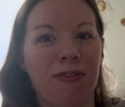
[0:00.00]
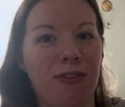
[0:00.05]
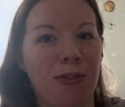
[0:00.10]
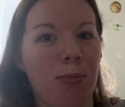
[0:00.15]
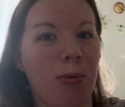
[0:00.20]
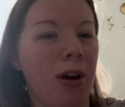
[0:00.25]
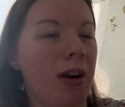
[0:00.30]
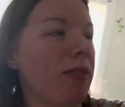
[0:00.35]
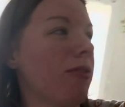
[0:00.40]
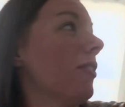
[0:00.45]
for
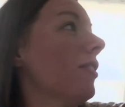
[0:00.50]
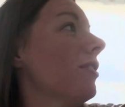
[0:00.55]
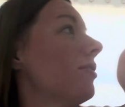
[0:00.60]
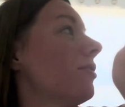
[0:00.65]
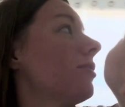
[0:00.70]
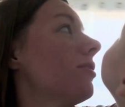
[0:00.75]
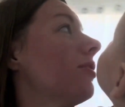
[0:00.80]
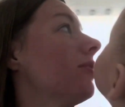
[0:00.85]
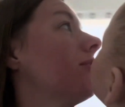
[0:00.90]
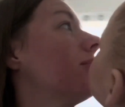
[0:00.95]
breakfast. Can you fix
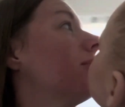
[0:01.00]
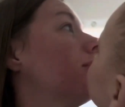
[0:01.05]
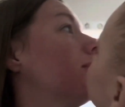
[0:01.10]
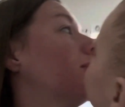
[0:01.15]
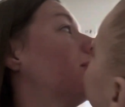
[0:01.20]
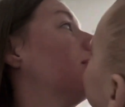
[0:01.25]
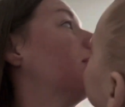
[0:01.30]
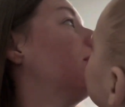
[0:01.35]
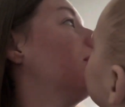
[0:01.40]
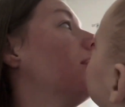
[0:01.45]
my
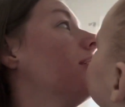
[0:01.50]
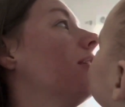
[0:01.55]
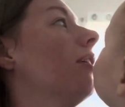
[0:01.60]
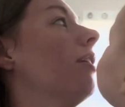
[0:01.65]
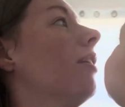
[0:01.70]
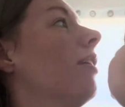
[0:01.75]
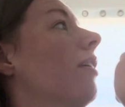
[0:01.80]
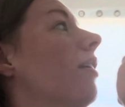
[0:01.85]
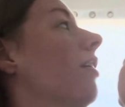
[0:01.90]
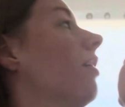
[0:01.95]
sticker up
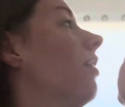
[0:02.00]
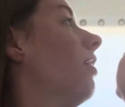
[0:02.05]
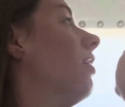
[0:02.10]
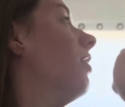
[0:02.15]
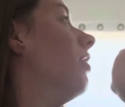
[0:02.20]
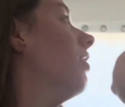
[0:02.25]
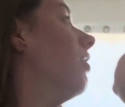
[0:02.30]
there?